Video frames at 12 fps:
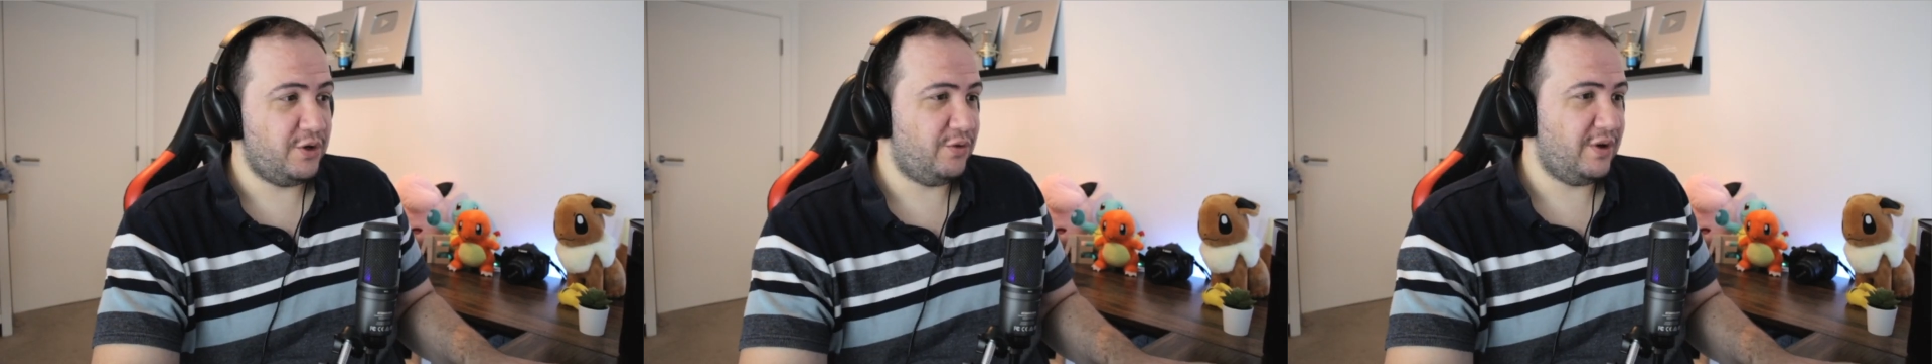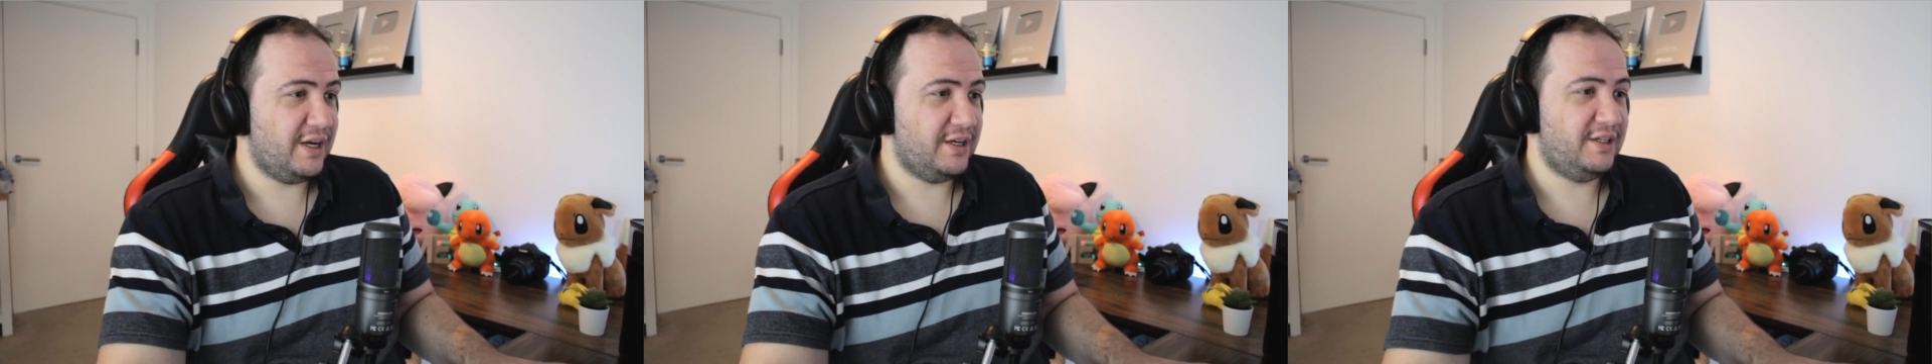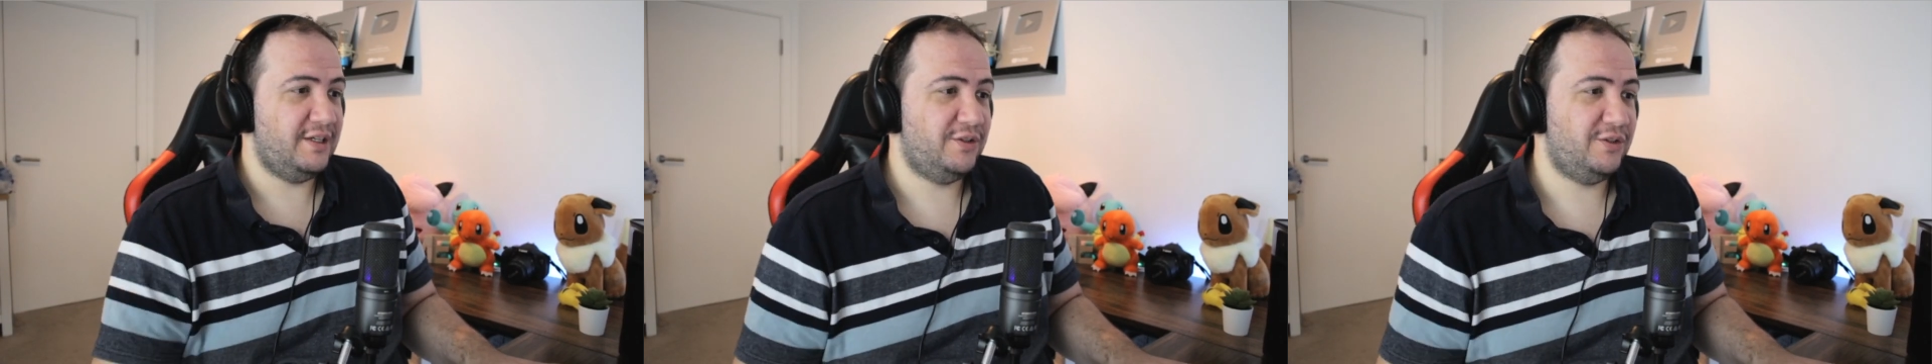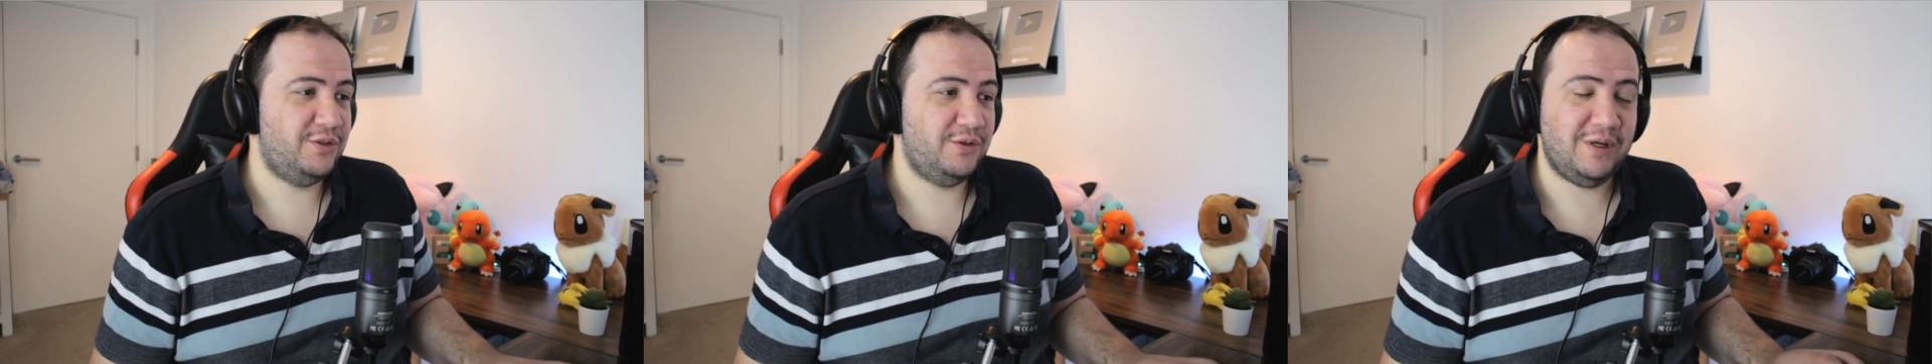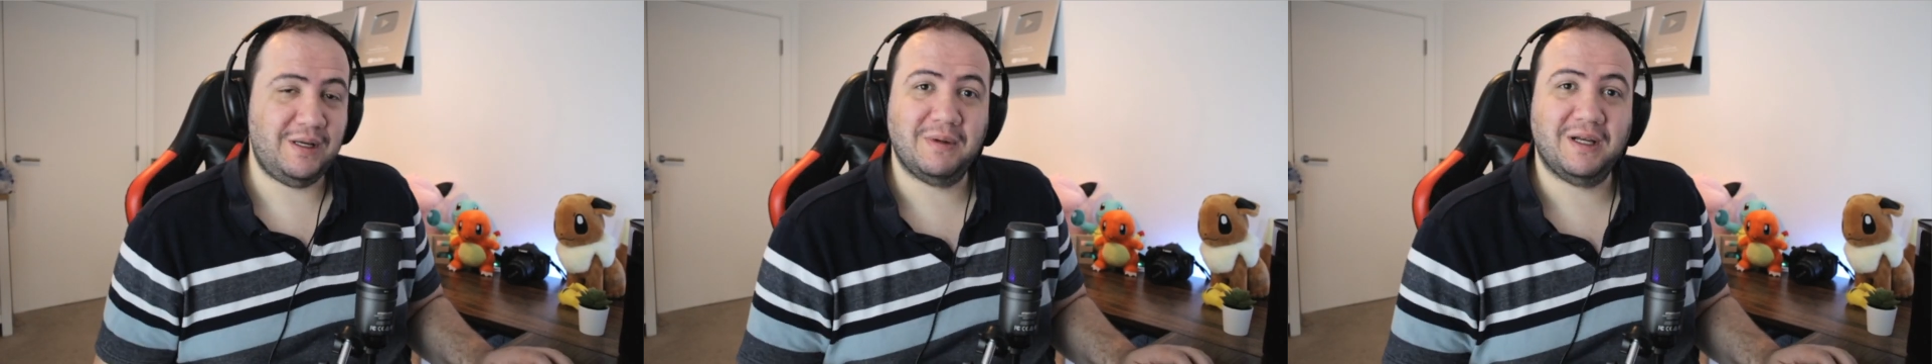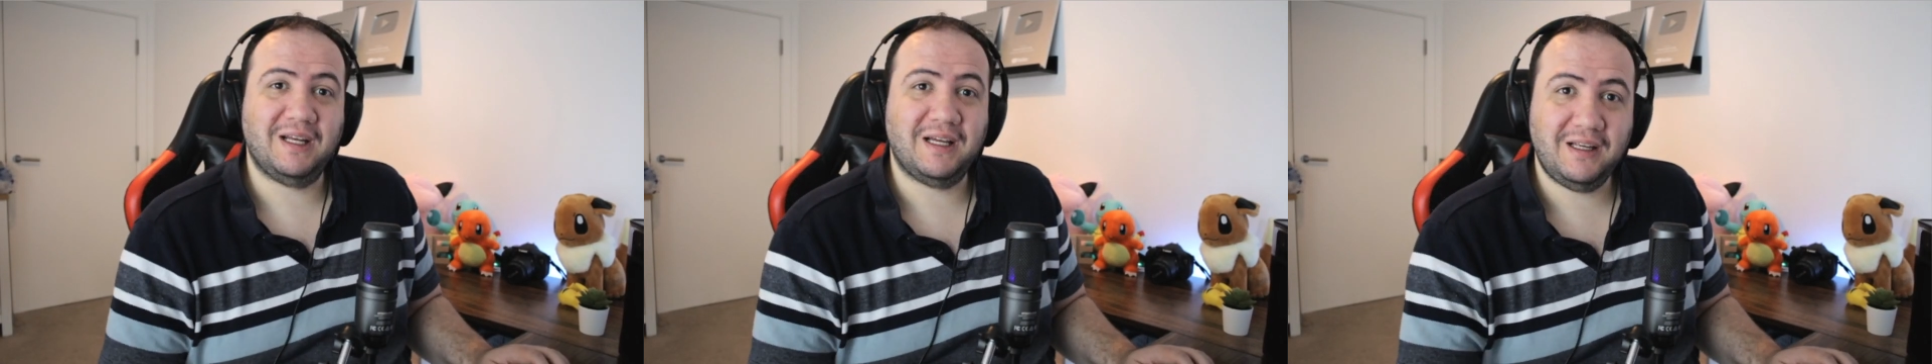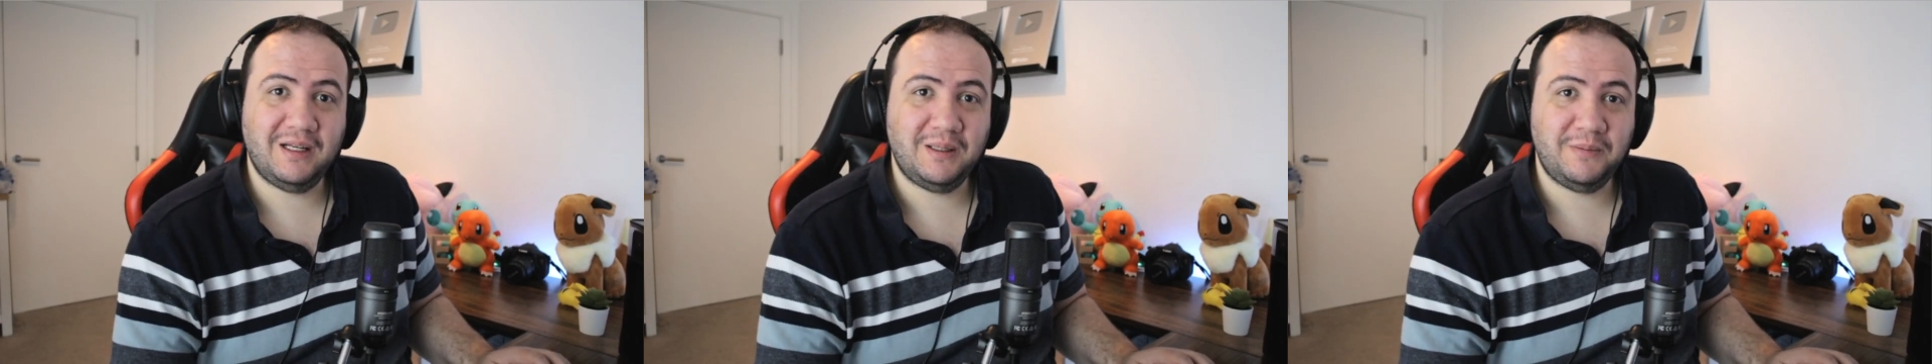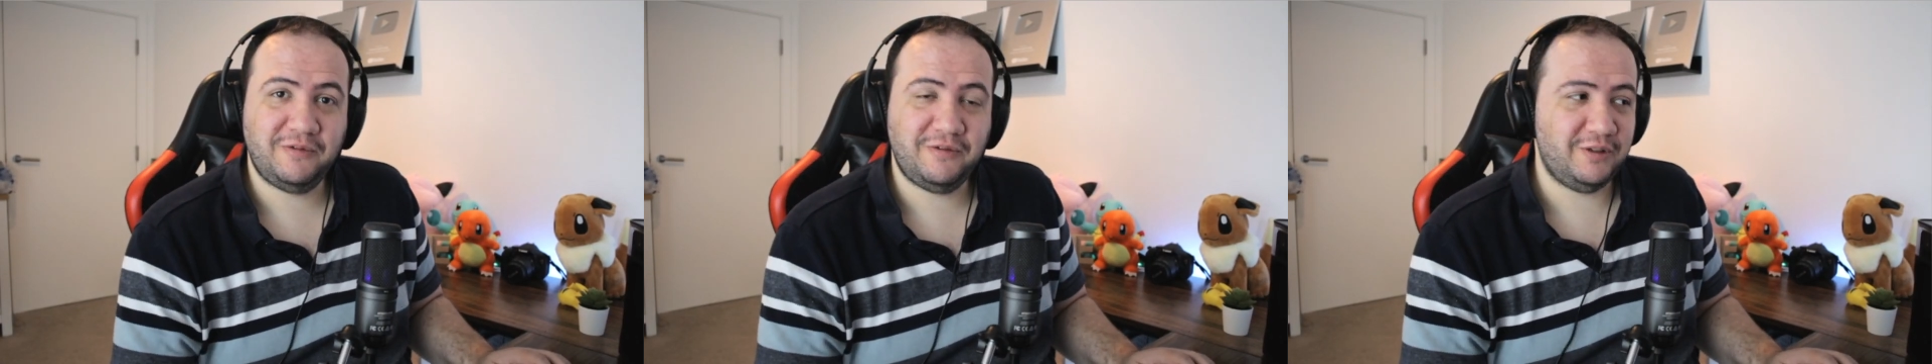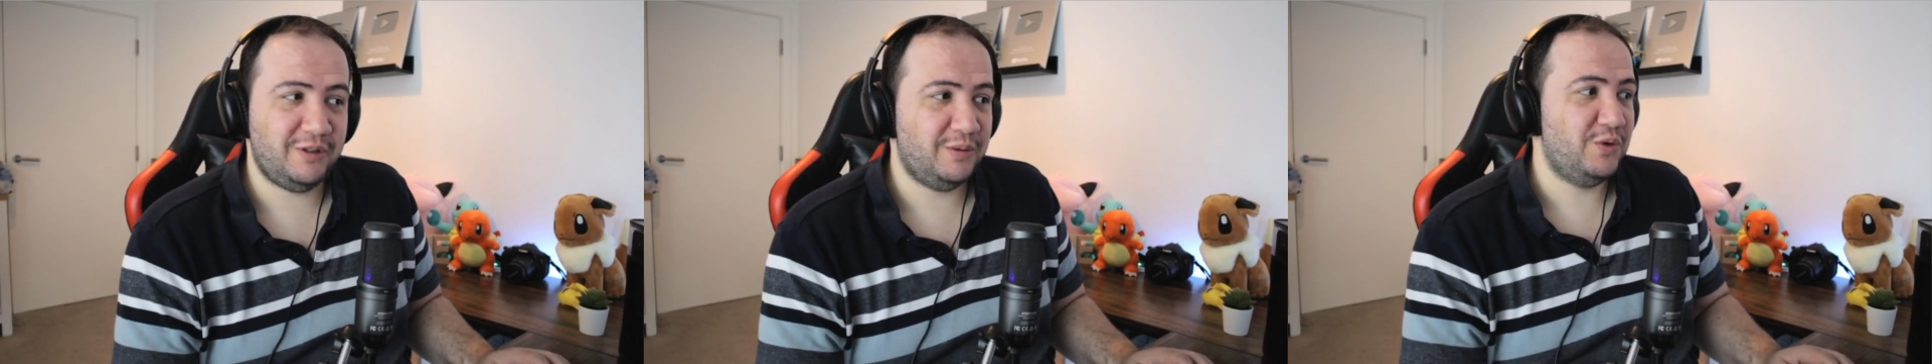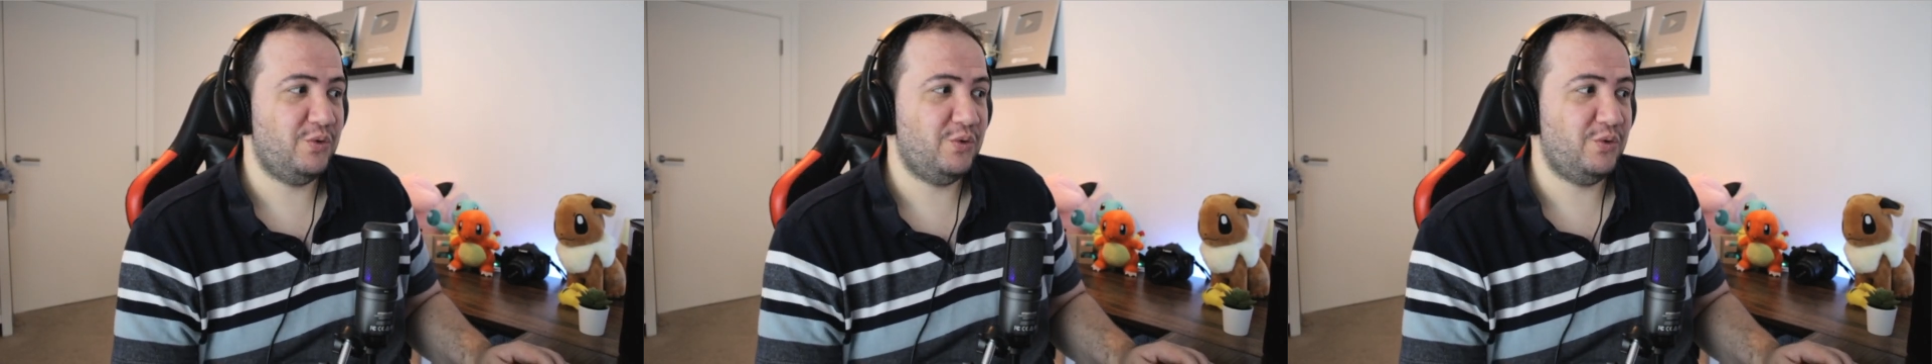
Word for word: reacting to a Malayalam film,